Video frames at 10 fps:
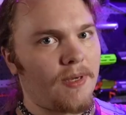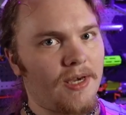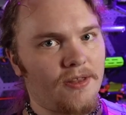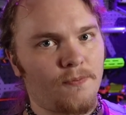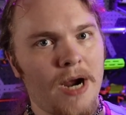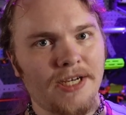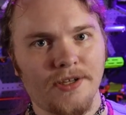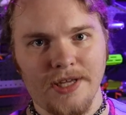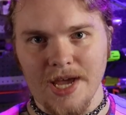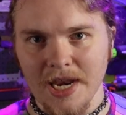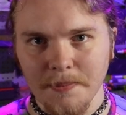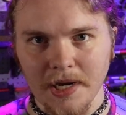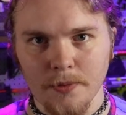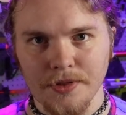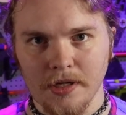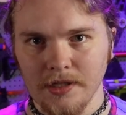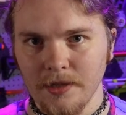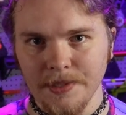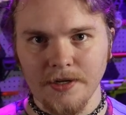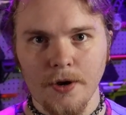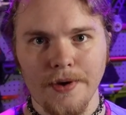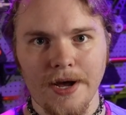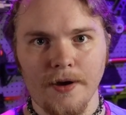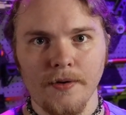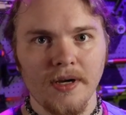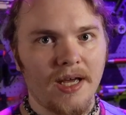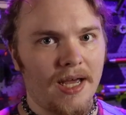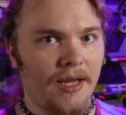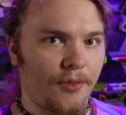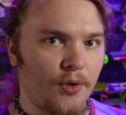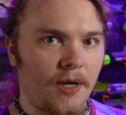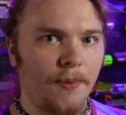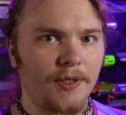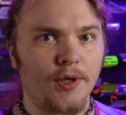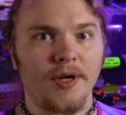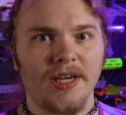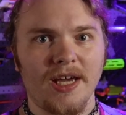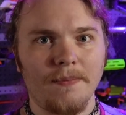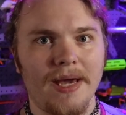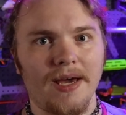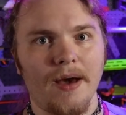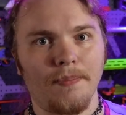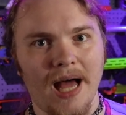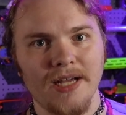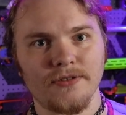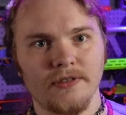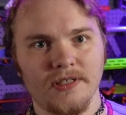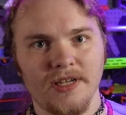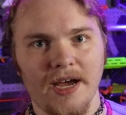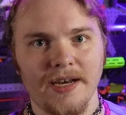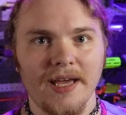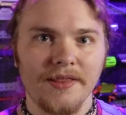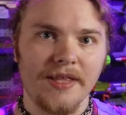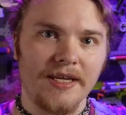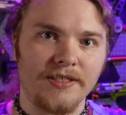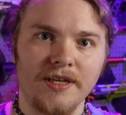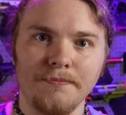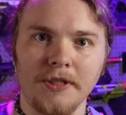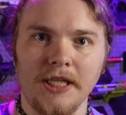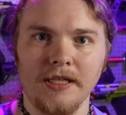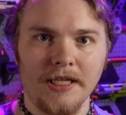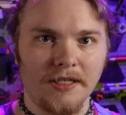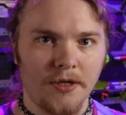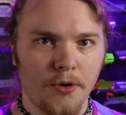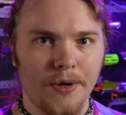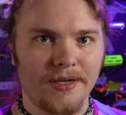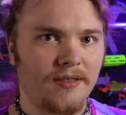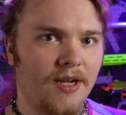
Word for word: Because practically anybody with a little bit of know-how and a 3D printer can make a blaster design that is completely new and